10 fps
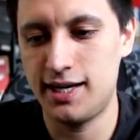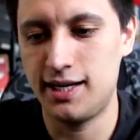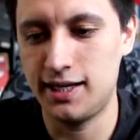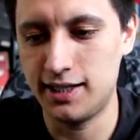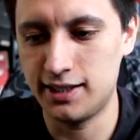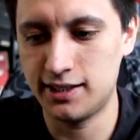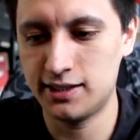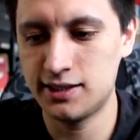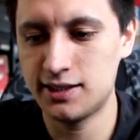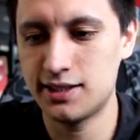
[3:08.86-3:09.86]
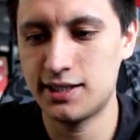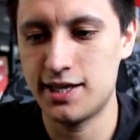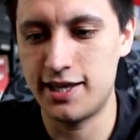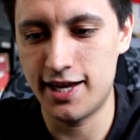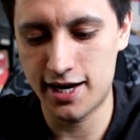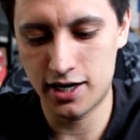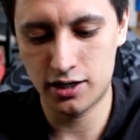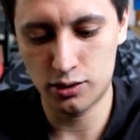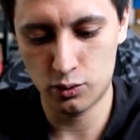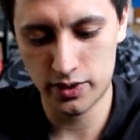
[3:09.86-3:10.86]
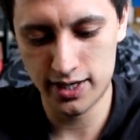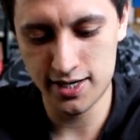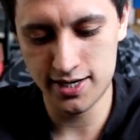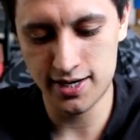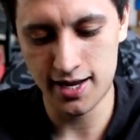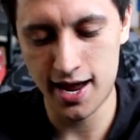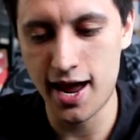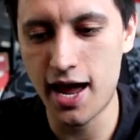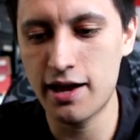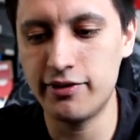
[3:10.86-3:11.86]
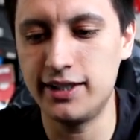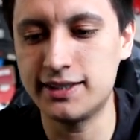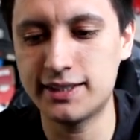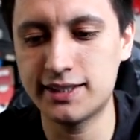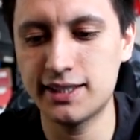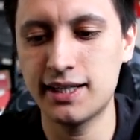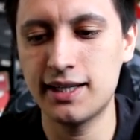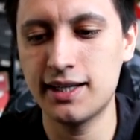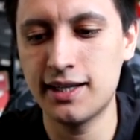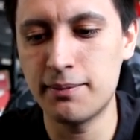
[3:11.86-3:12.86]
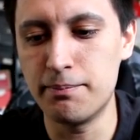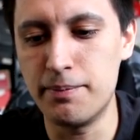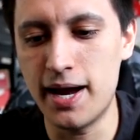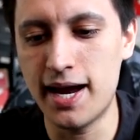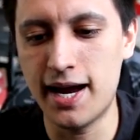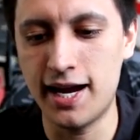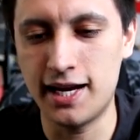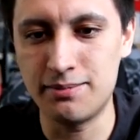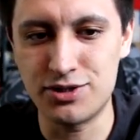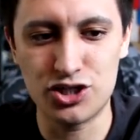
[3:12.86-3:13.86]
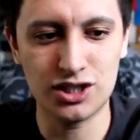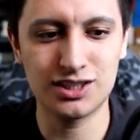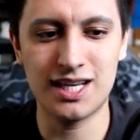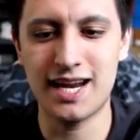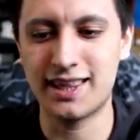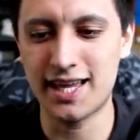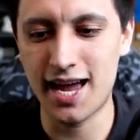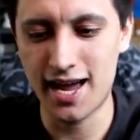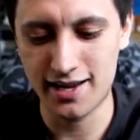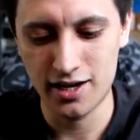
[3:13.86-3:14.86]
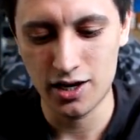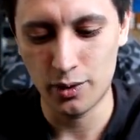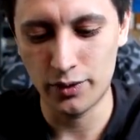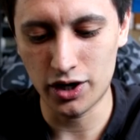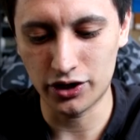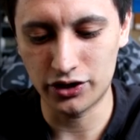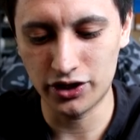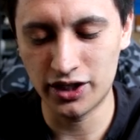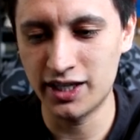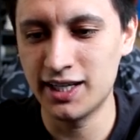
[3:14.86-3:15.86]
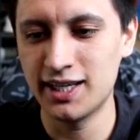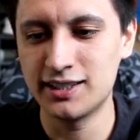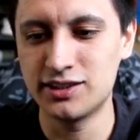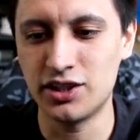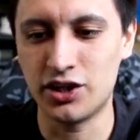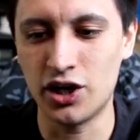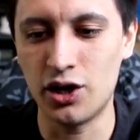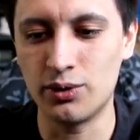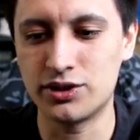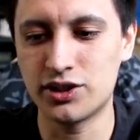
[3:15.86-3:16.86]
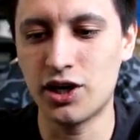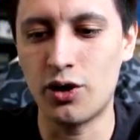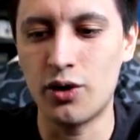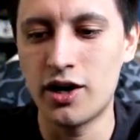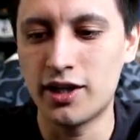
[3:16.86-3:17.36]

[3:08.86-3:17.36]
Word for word: and there we have it. Bam, just like that, we are good to go. So